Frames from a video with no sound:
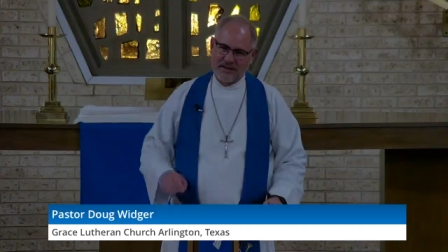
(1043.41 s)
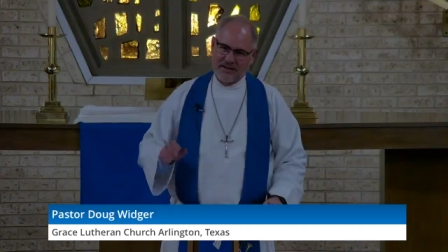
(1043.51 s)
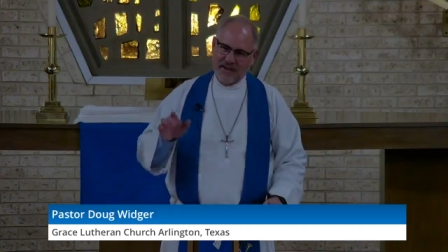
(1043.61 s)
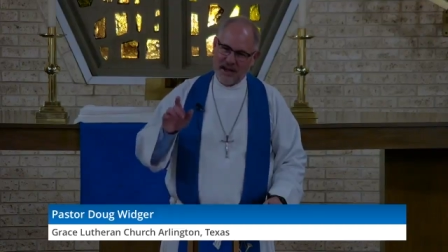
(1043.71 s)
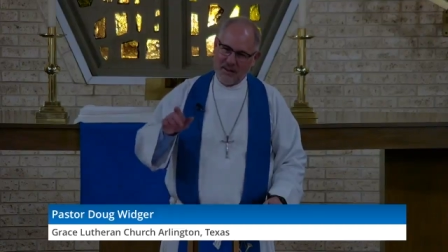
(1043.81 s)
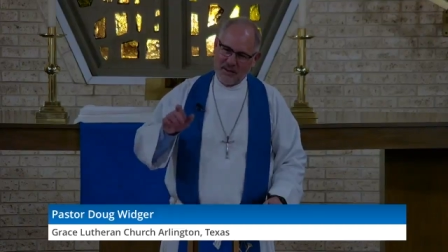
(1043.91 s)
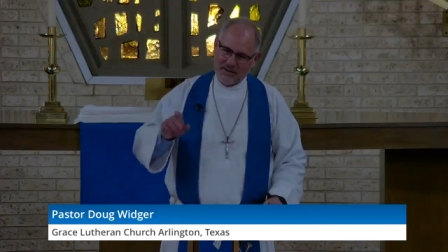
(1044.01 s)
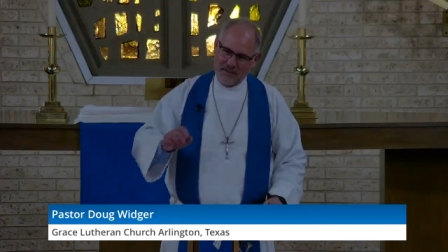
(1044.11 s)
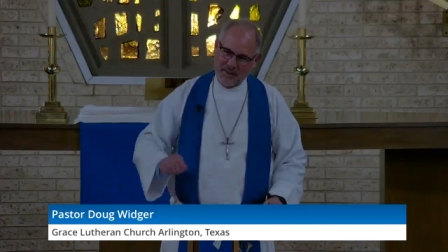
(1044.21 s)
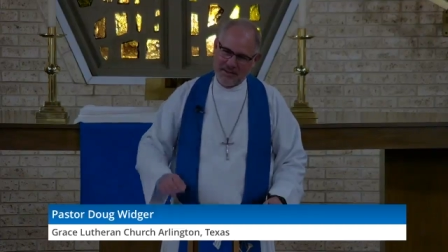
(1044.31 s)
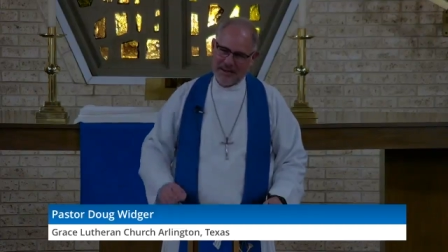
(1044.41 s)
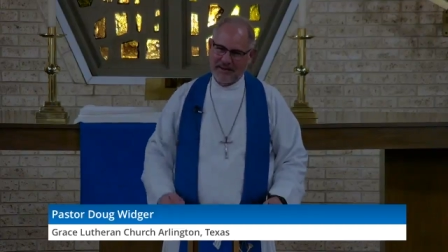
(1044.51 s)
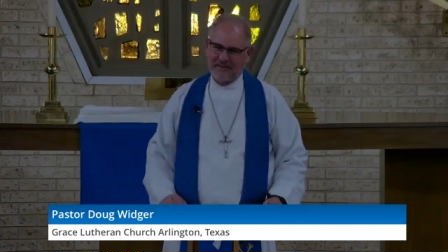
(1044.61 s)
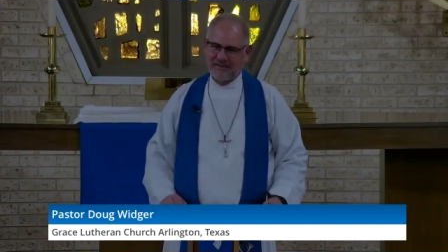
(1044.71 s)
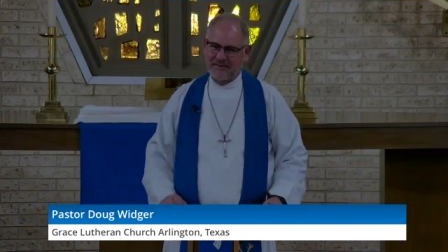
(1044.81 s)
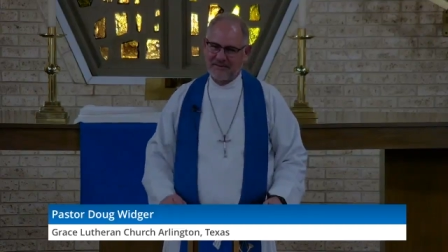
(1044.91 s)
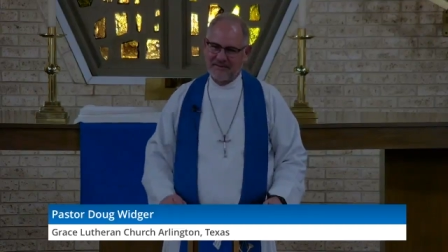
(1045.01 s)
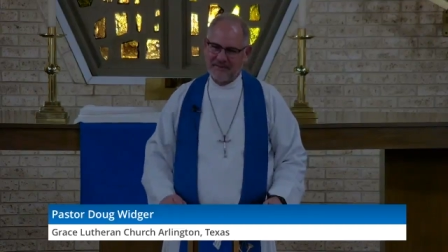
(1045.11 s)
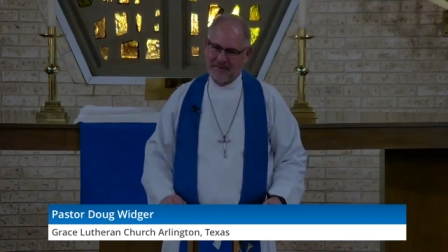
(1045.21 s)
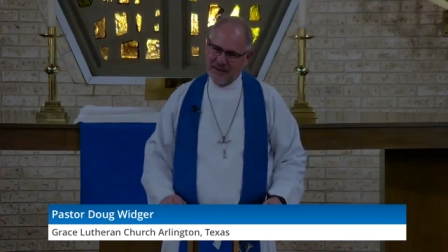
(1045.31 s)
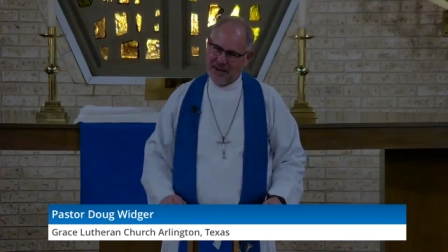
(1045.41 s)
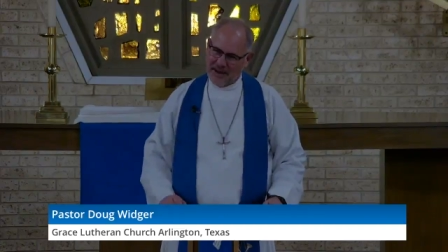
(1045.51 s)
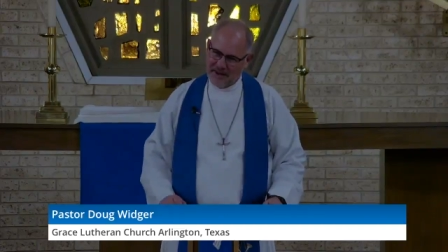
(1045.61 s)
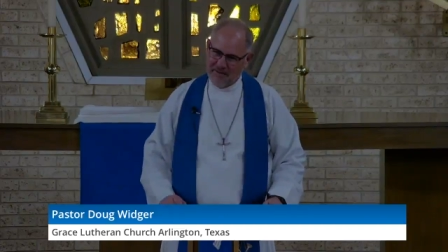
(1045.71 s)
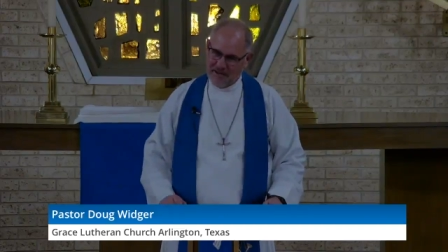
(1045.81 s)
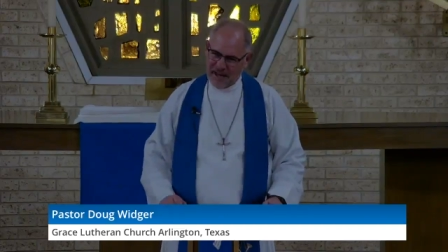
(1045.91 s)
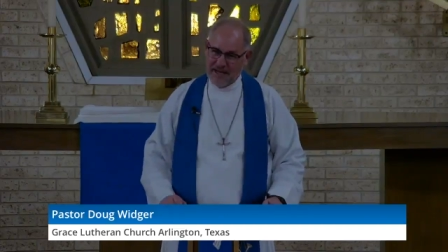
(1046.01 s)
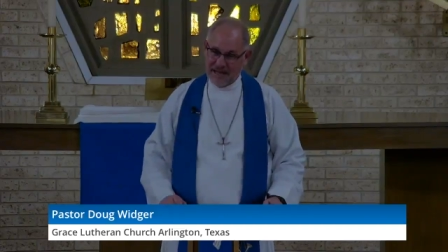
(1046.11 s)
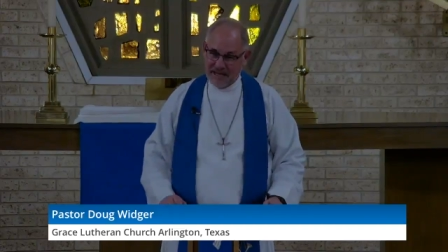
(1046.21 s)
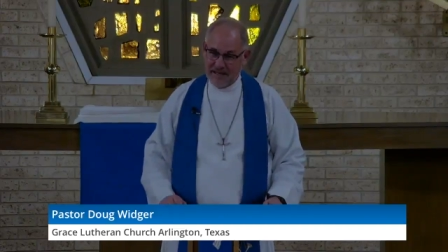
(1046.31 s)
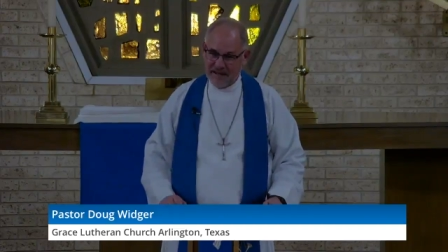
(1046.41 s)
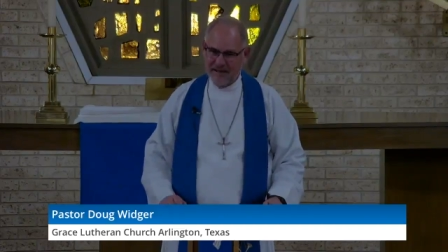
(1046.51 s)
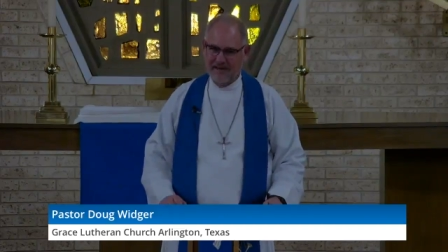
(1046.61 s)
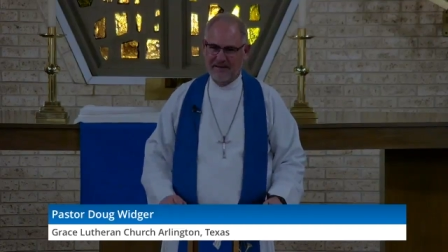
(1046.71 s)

They say, I want some of that. What do you have that I need?